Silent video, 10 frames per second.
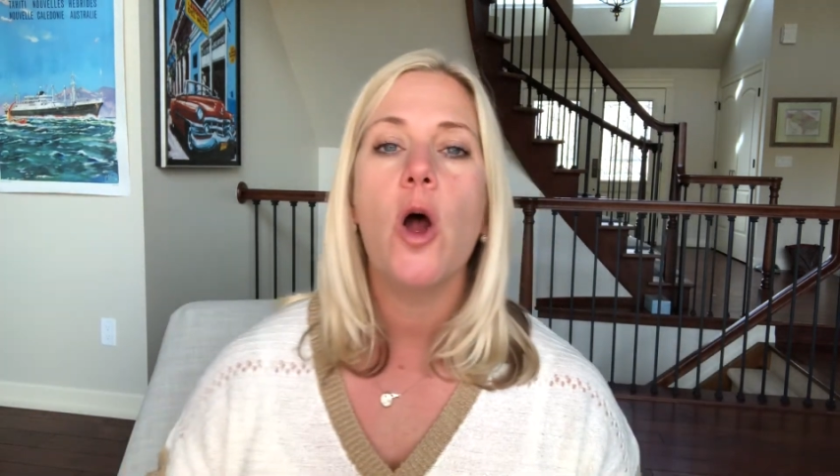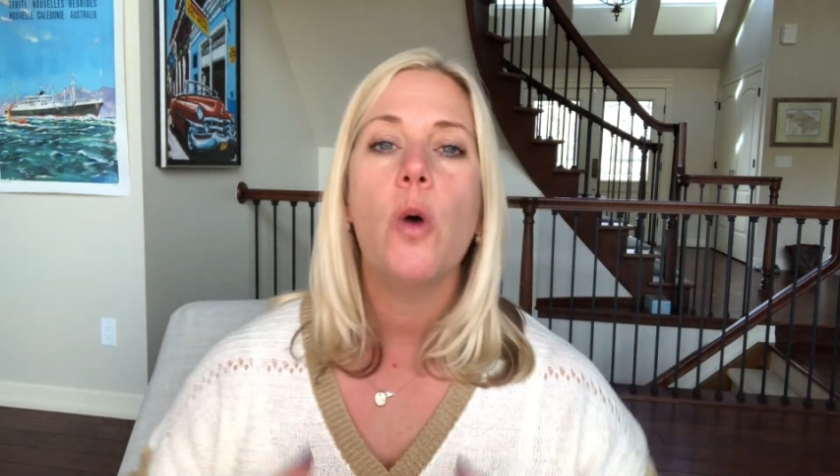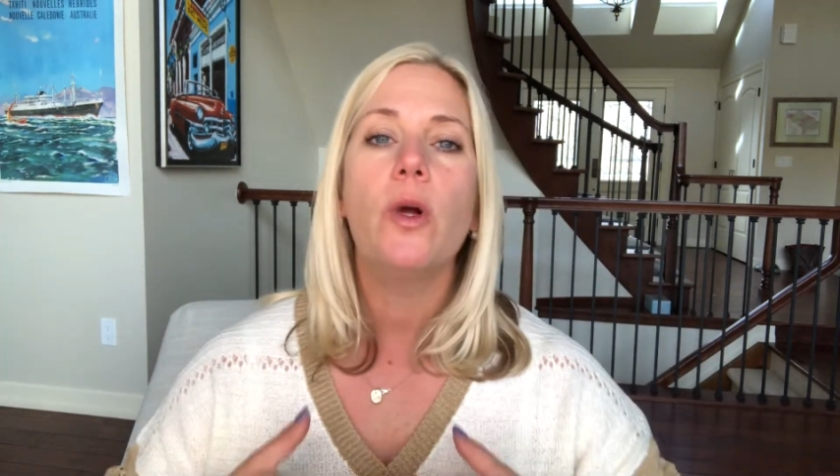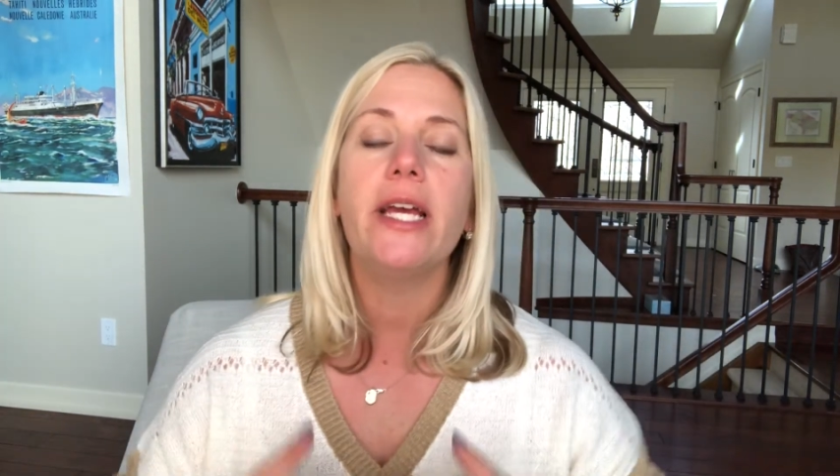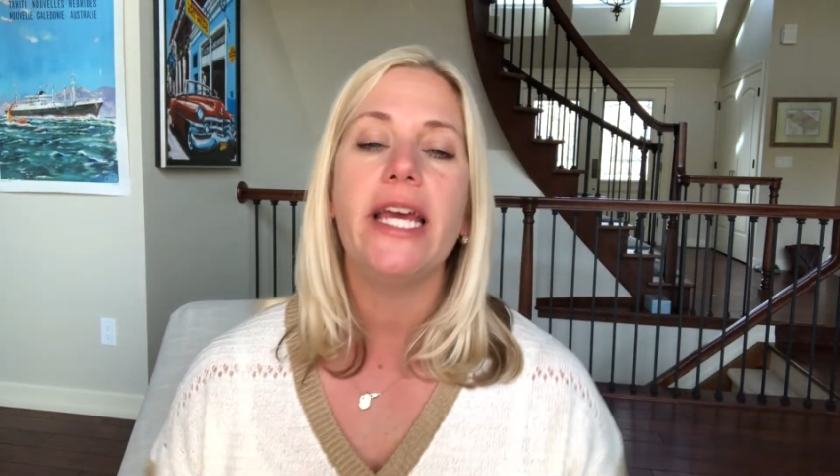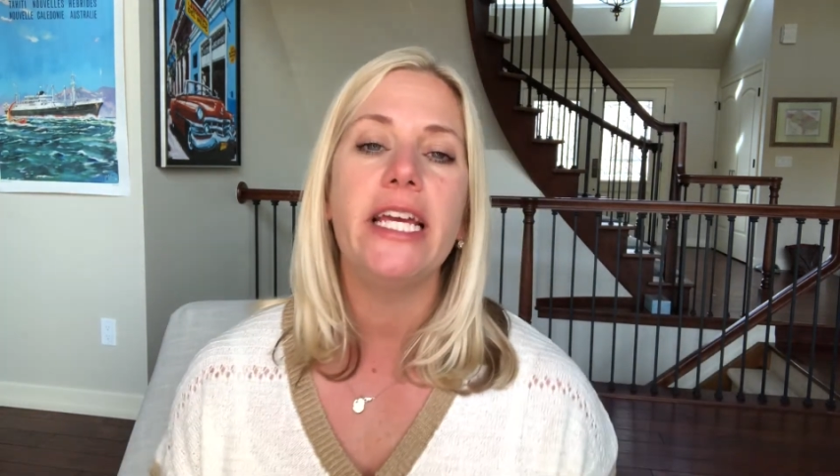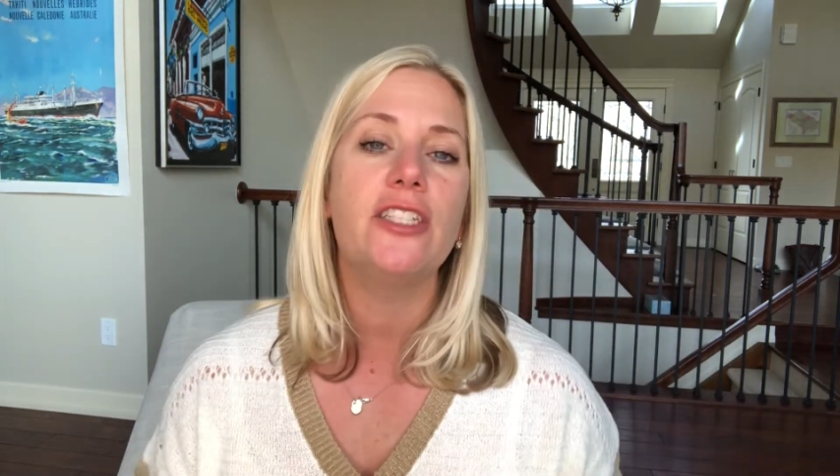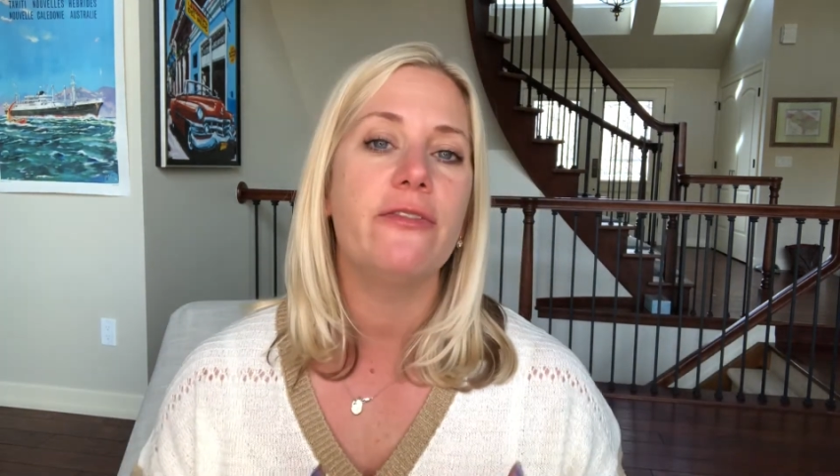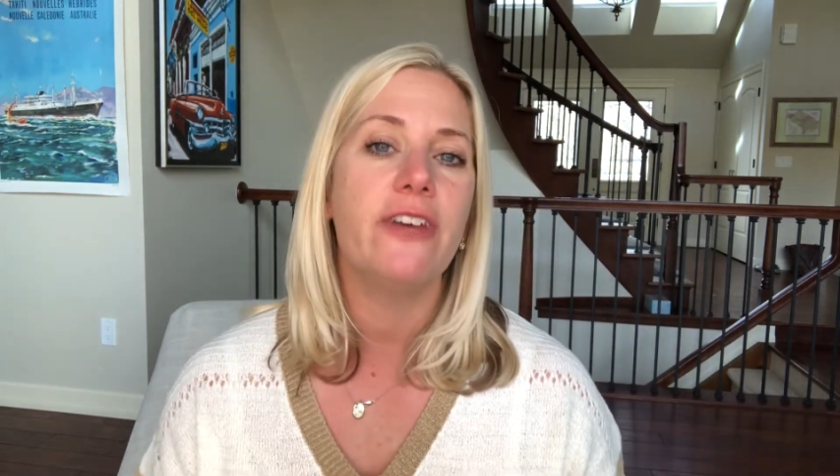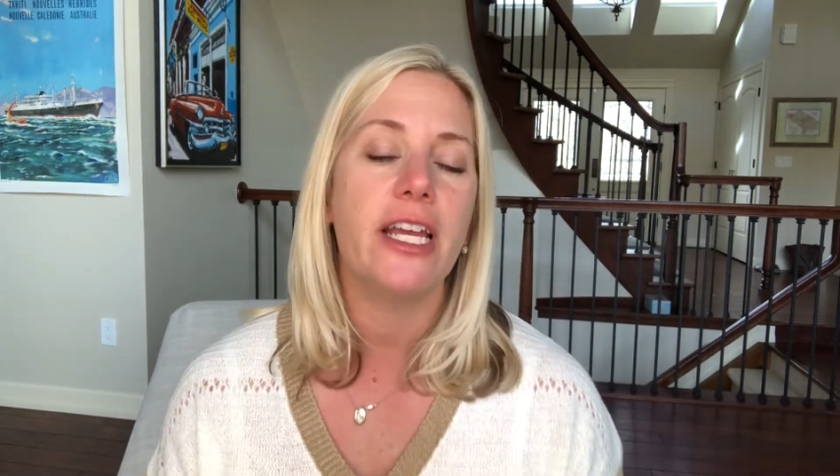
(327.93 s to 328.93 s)
Well,
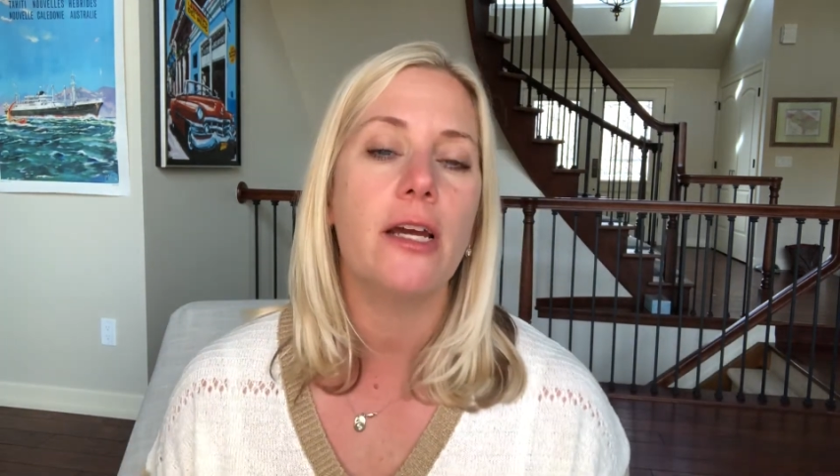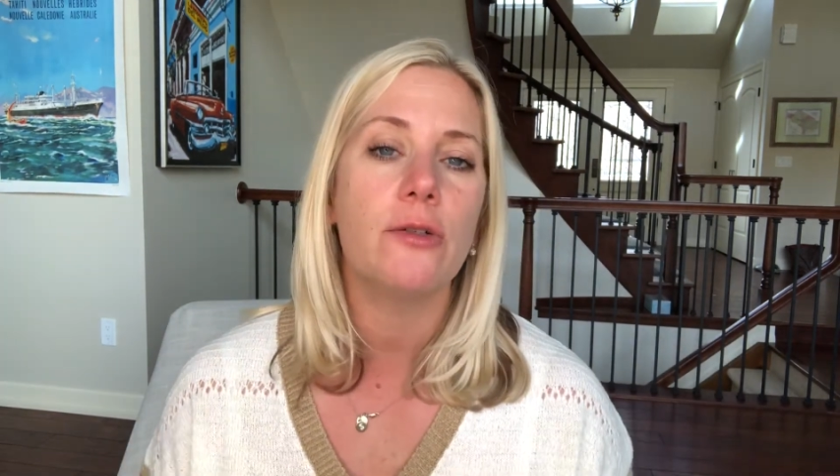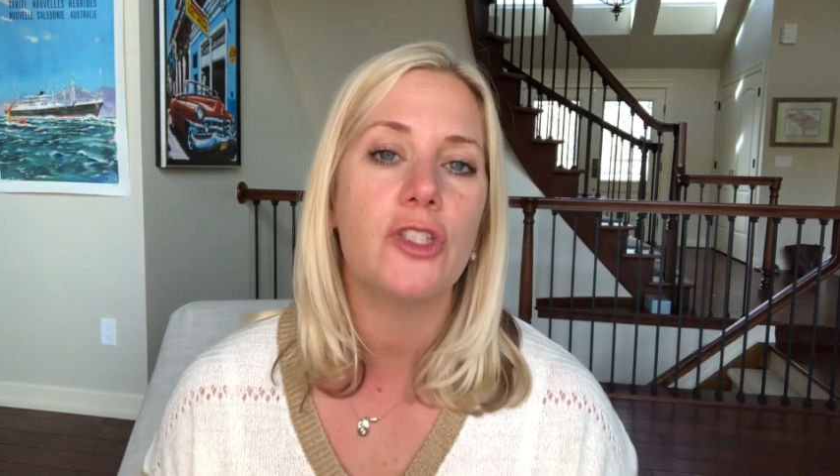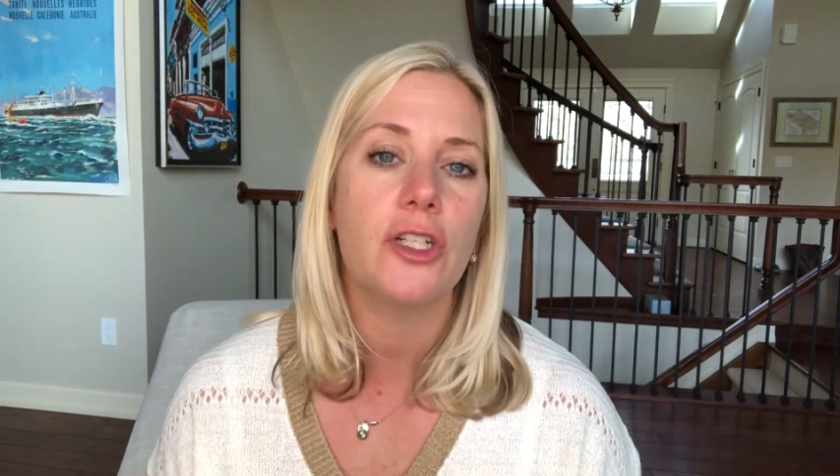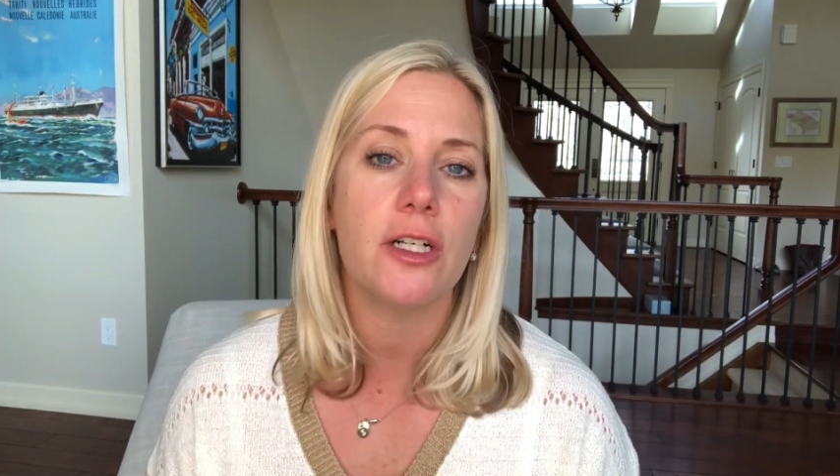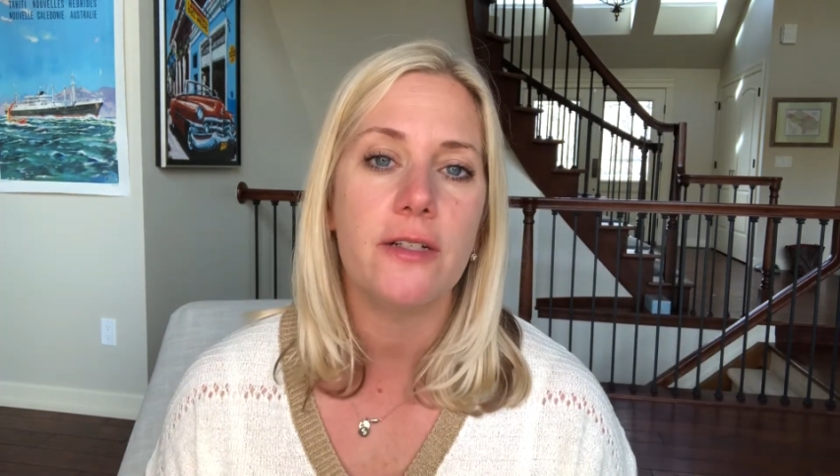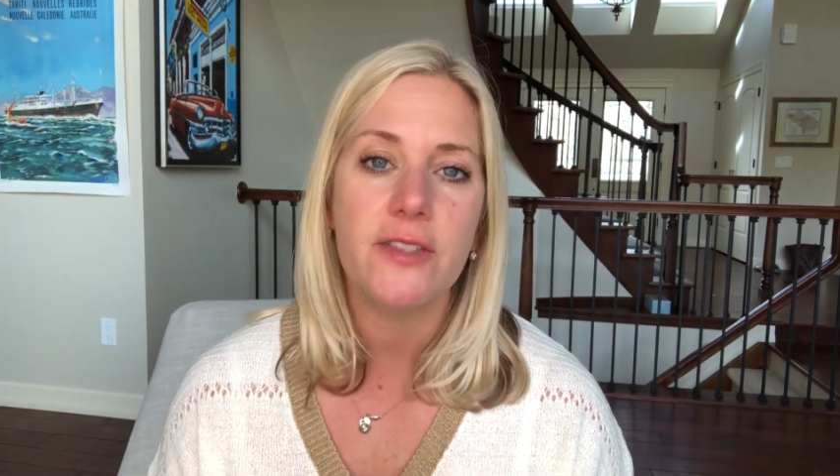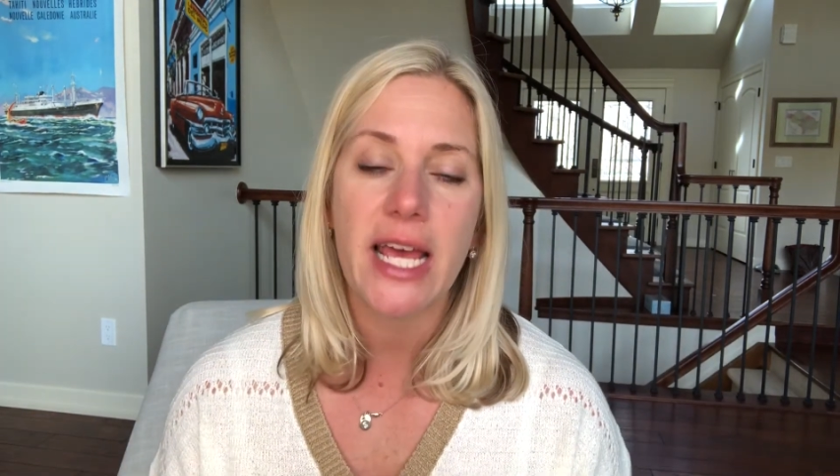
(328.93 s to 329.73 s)
each video serves